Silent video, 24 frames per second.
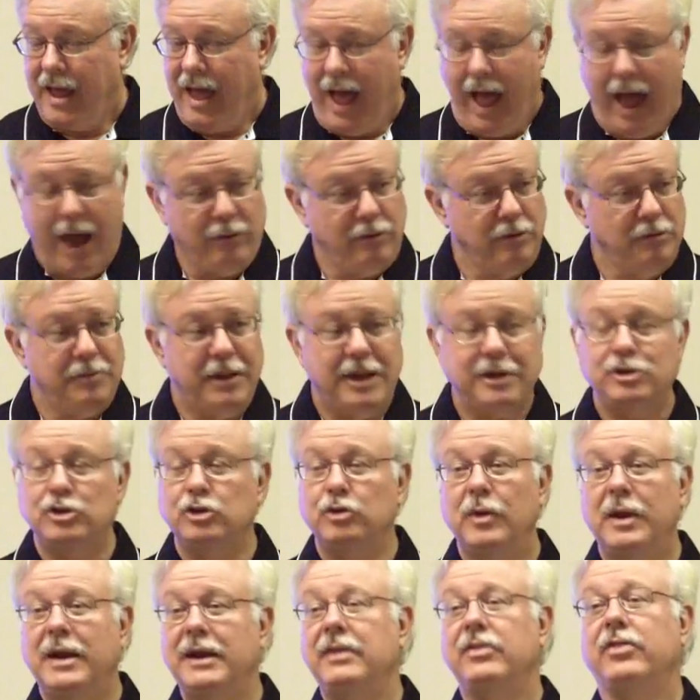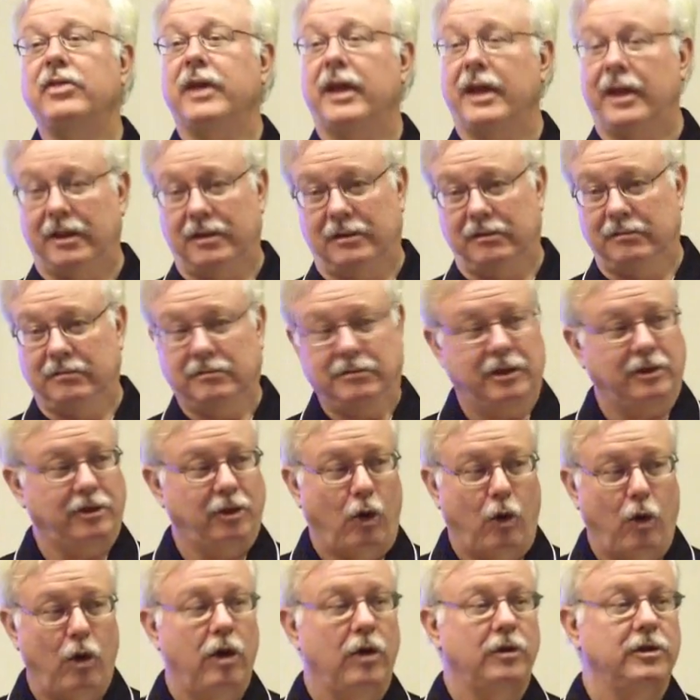I would bet you anything that
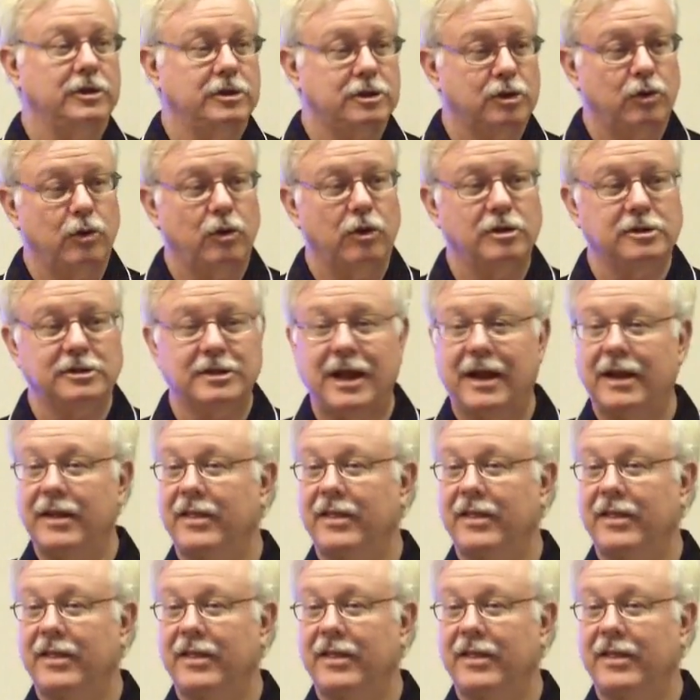the oil that squirts out